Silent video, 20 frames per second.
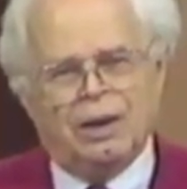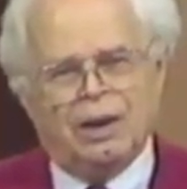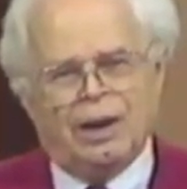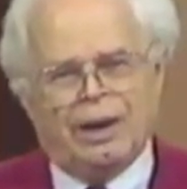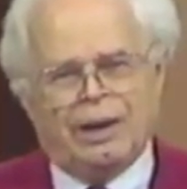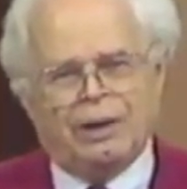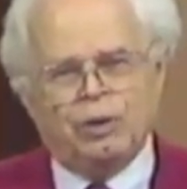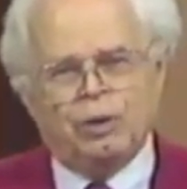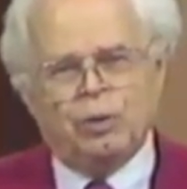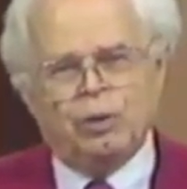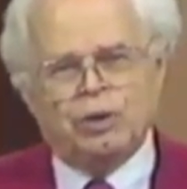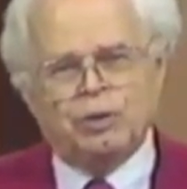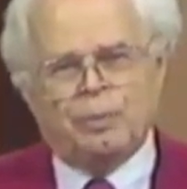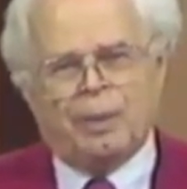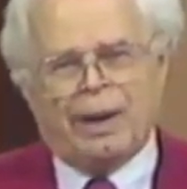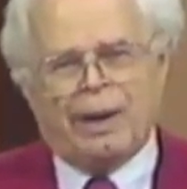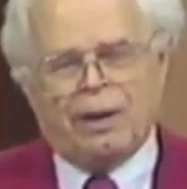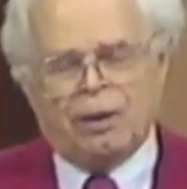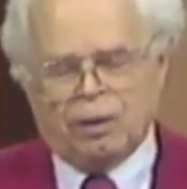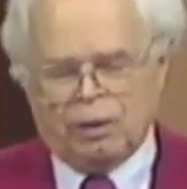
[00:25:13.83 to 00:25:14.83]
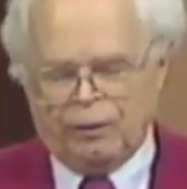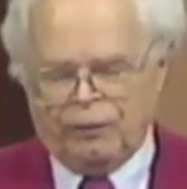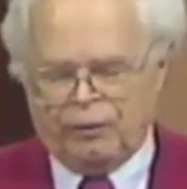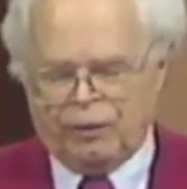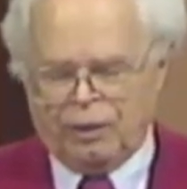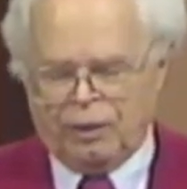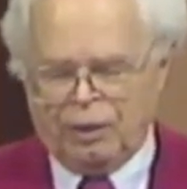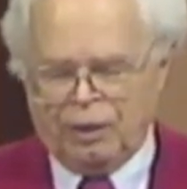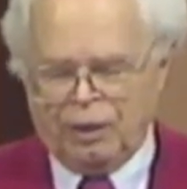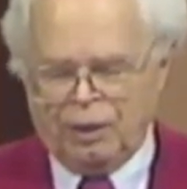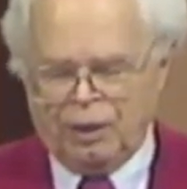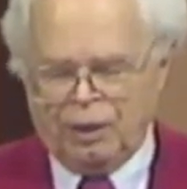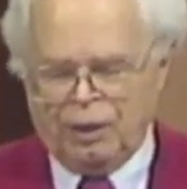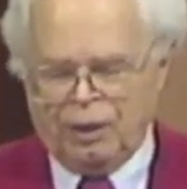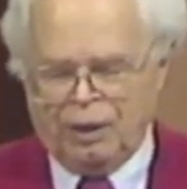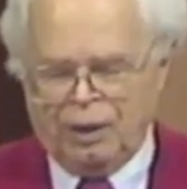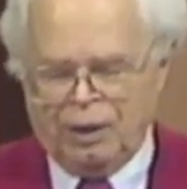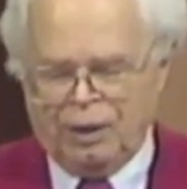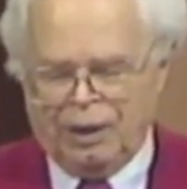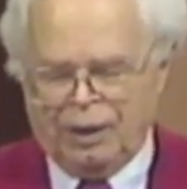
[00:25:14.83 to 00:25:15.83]
I knew his biographer,
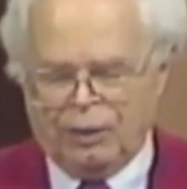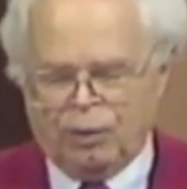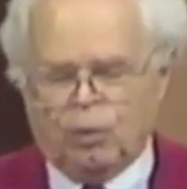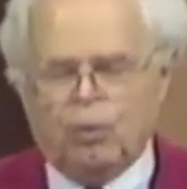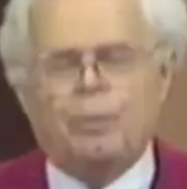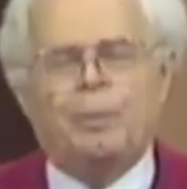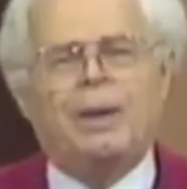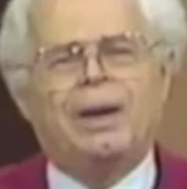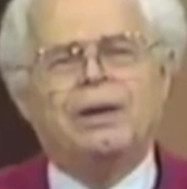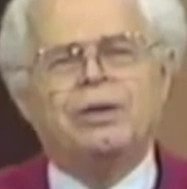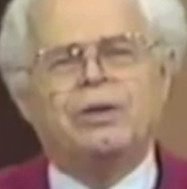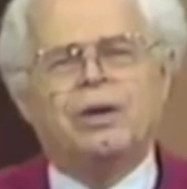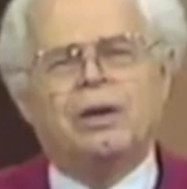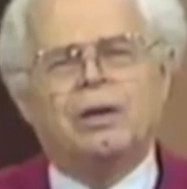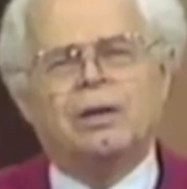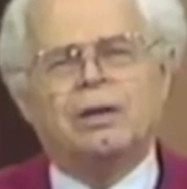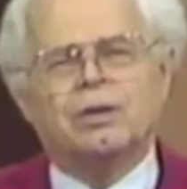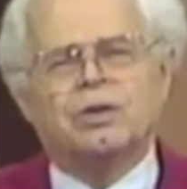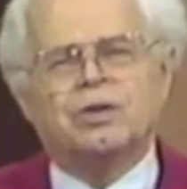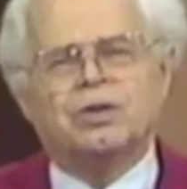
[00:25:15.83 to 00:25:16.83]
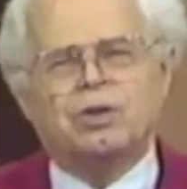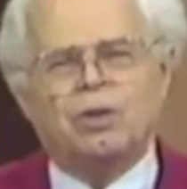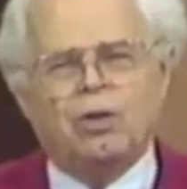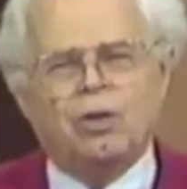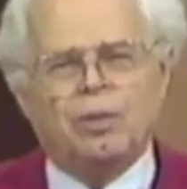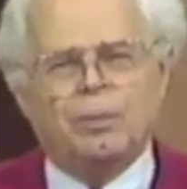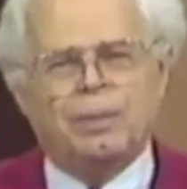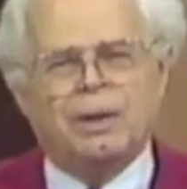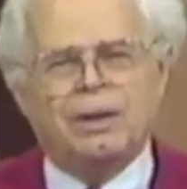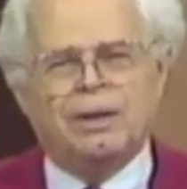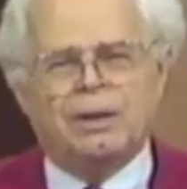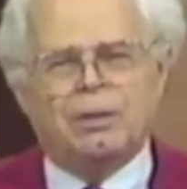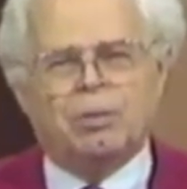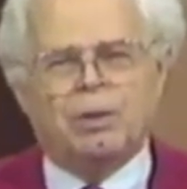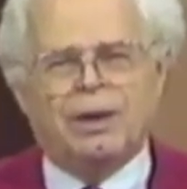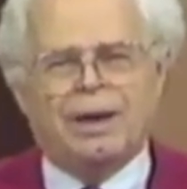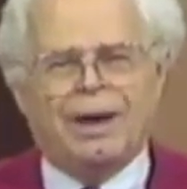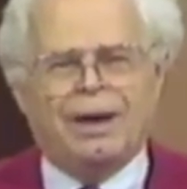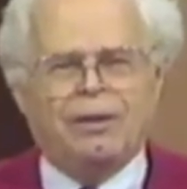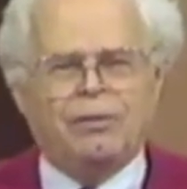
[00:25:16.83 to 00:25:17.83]
and Opa Douglas told me that
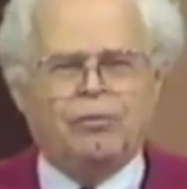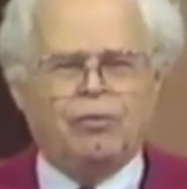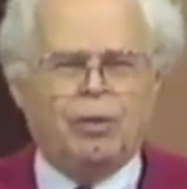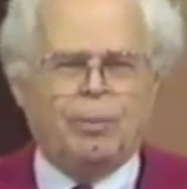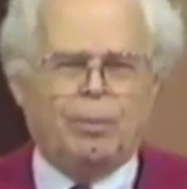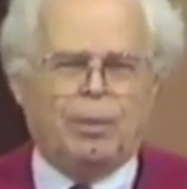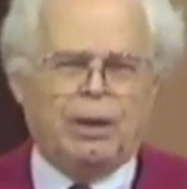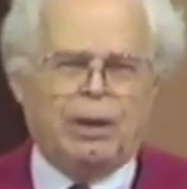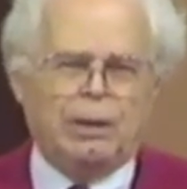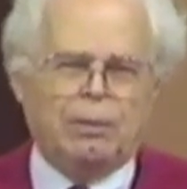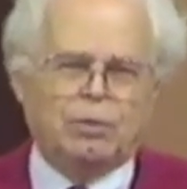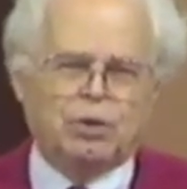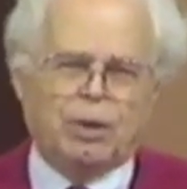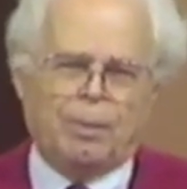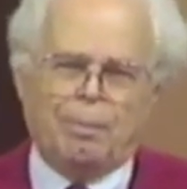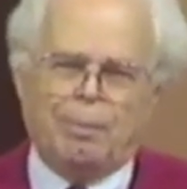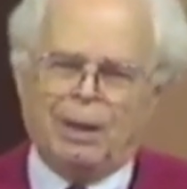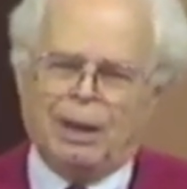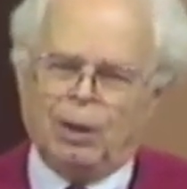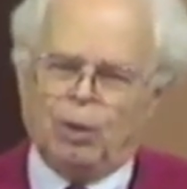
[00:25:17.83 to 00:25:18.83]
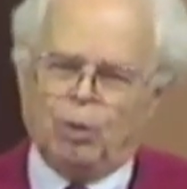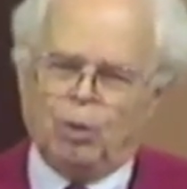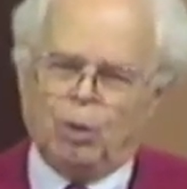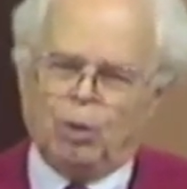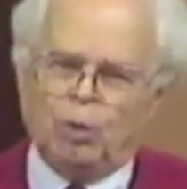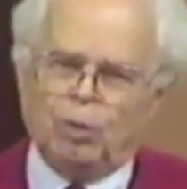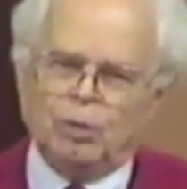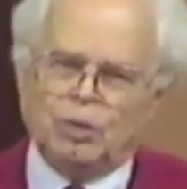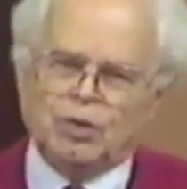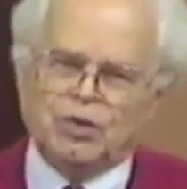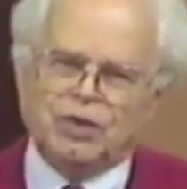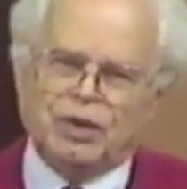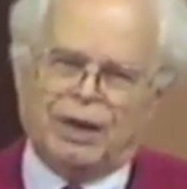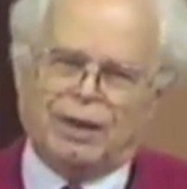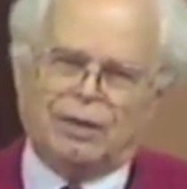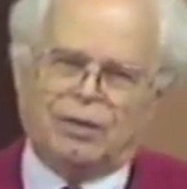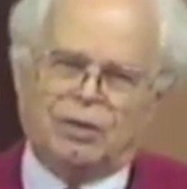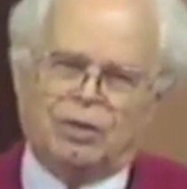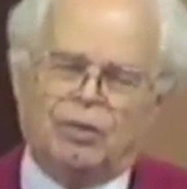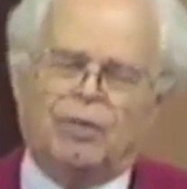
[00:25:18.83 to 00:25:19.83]
when Andrew Murray was a mellow old
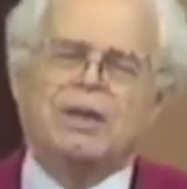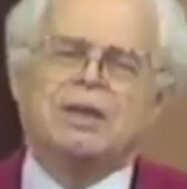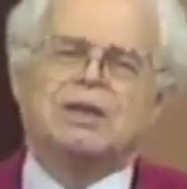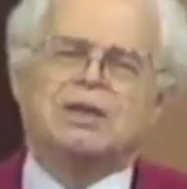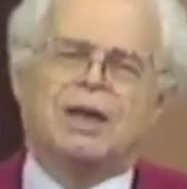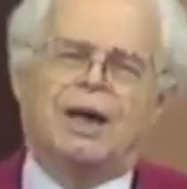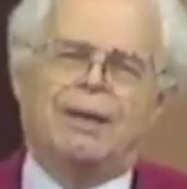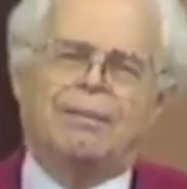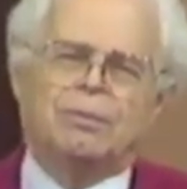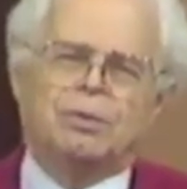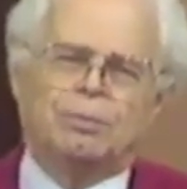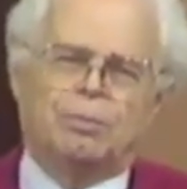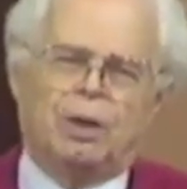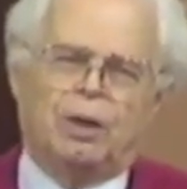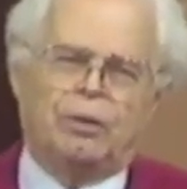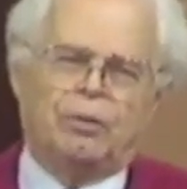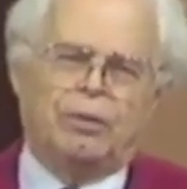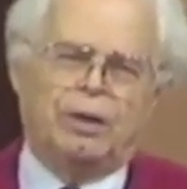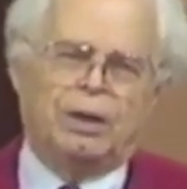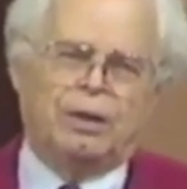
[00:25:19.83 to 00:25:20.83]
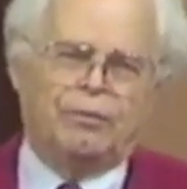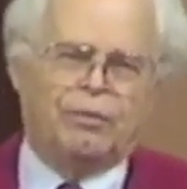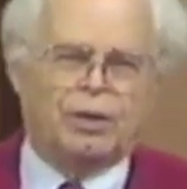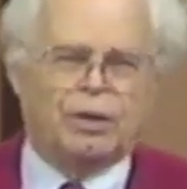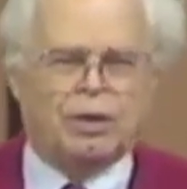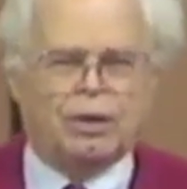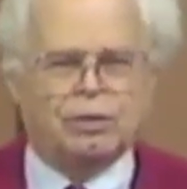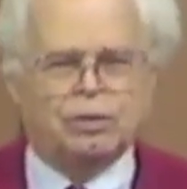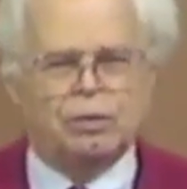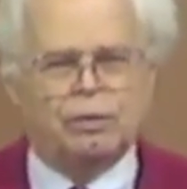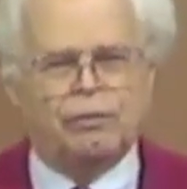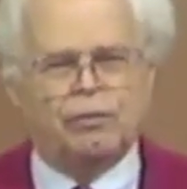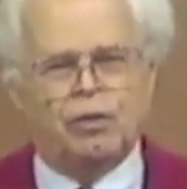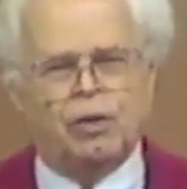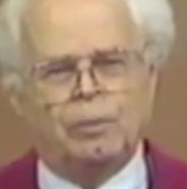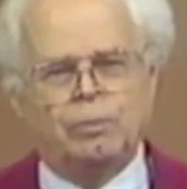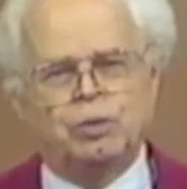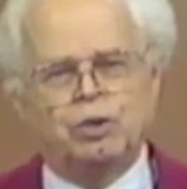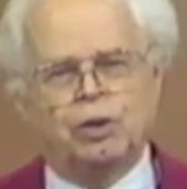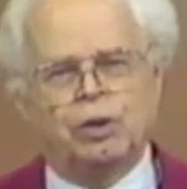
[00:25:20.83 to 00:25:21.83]
saint, 3 times moderator of the Dutch
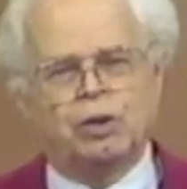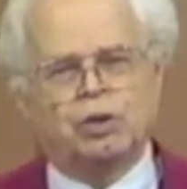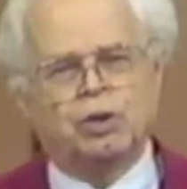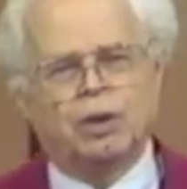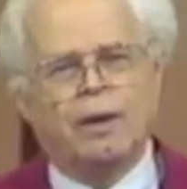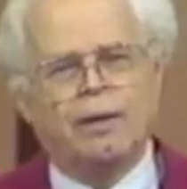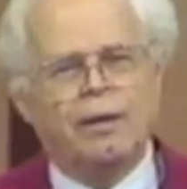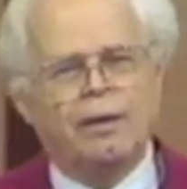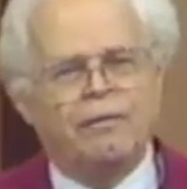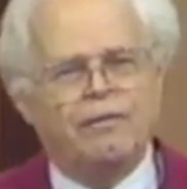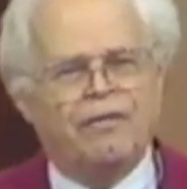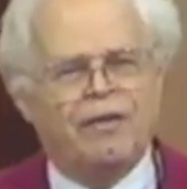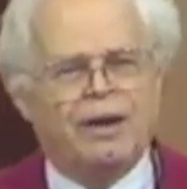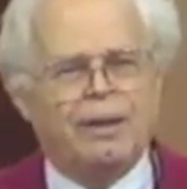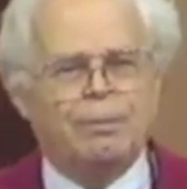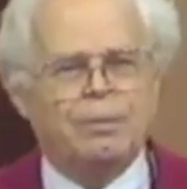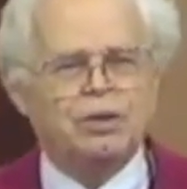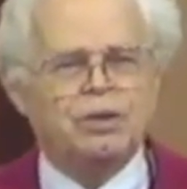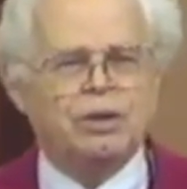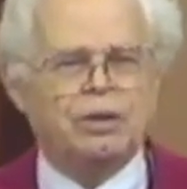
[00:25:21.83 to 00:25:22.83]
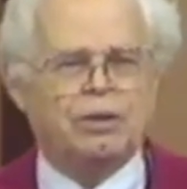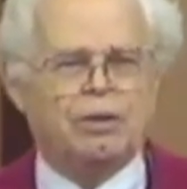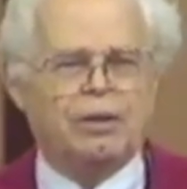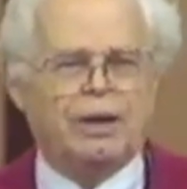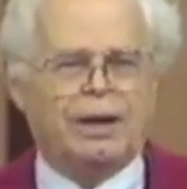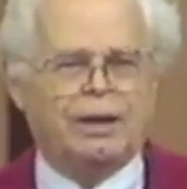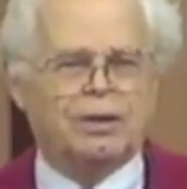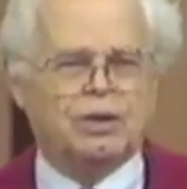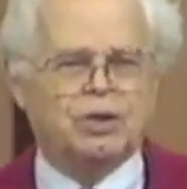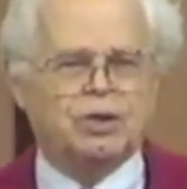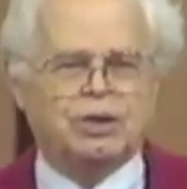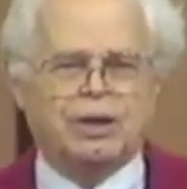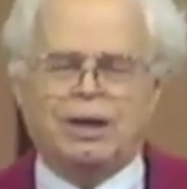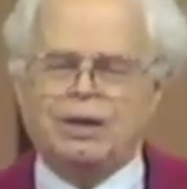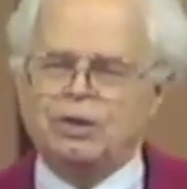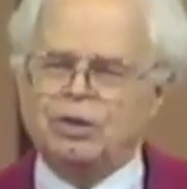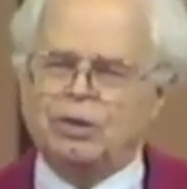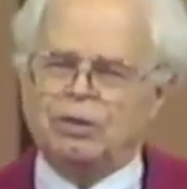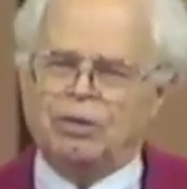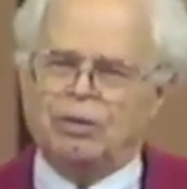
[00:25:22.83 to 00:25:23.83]
Reformed Church, famous in the United
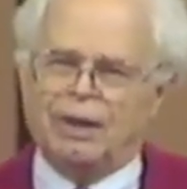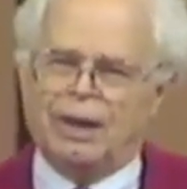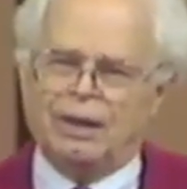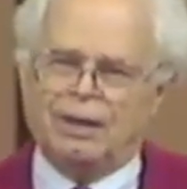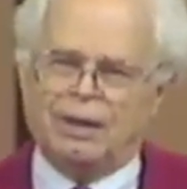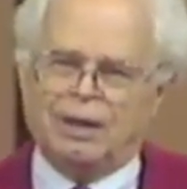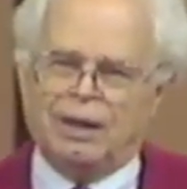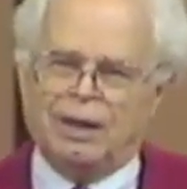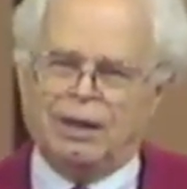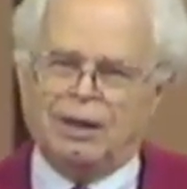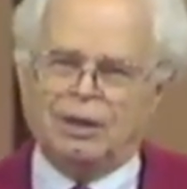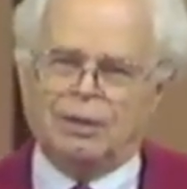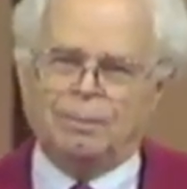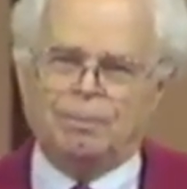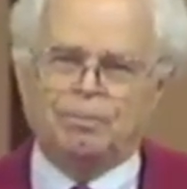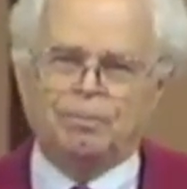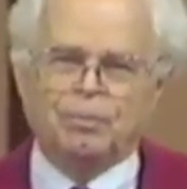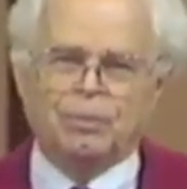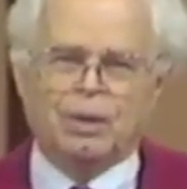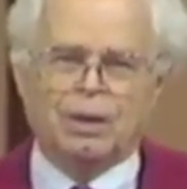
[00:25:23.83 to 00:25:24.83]
States and United Kingdom,